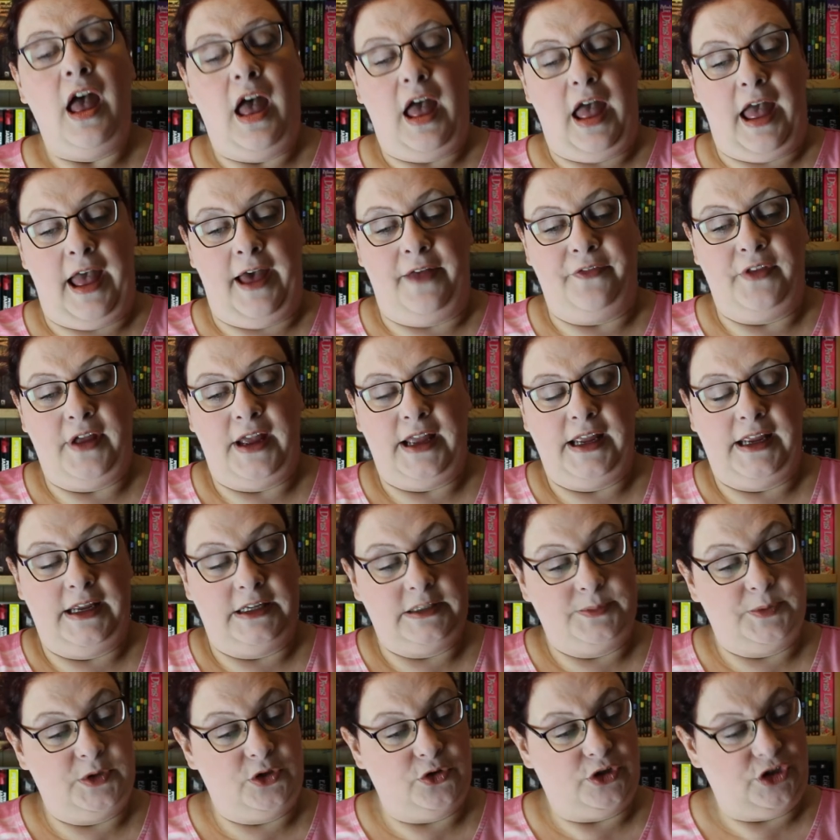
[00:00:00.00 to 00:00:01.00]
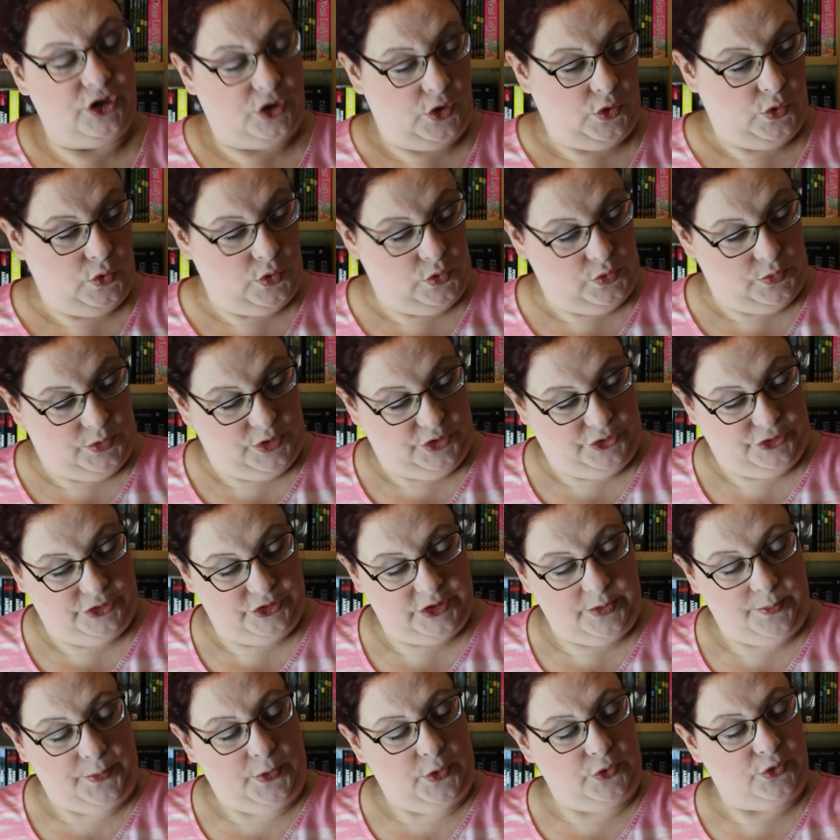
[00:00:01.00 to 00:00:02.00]
and that is Patricia Cornwell's
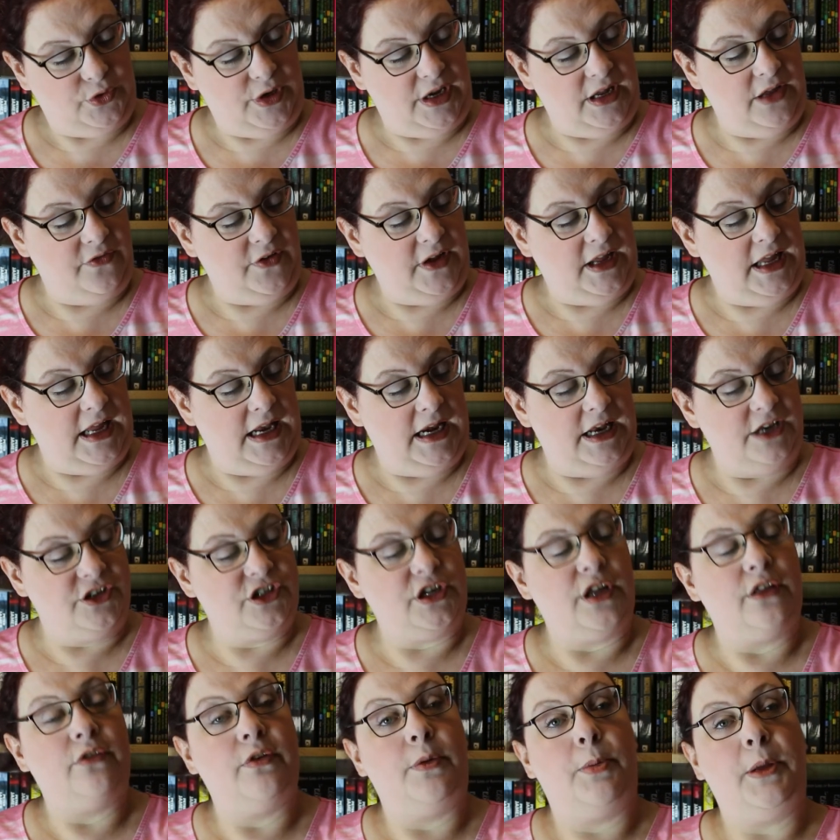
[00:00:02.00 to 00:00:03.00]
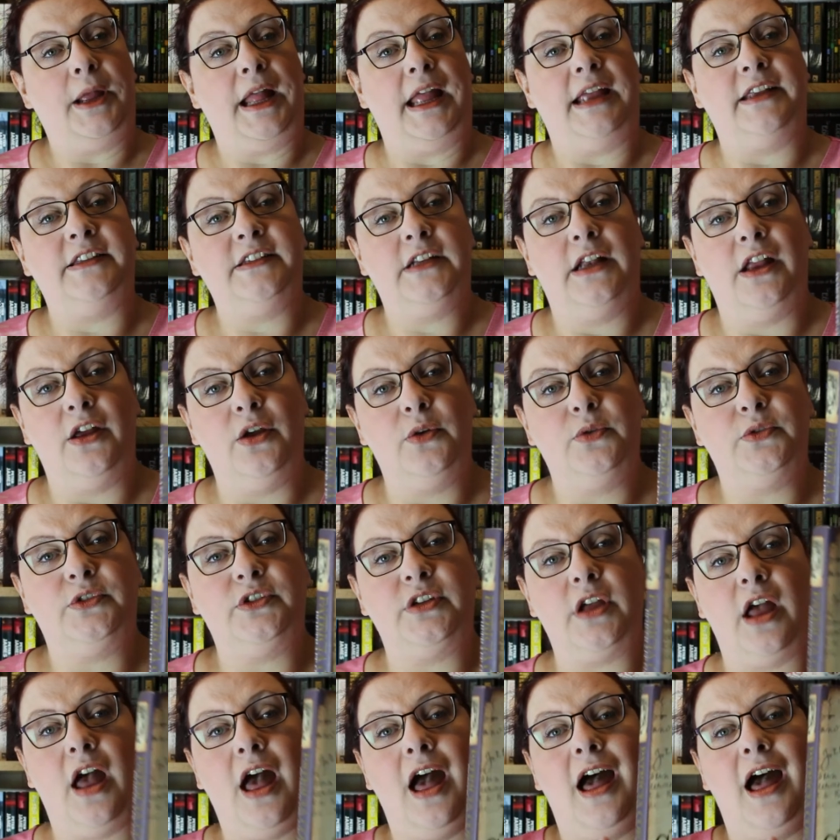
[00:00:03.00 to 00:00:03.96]
Portrait of a Killer, Jack the Ripper Case Closed.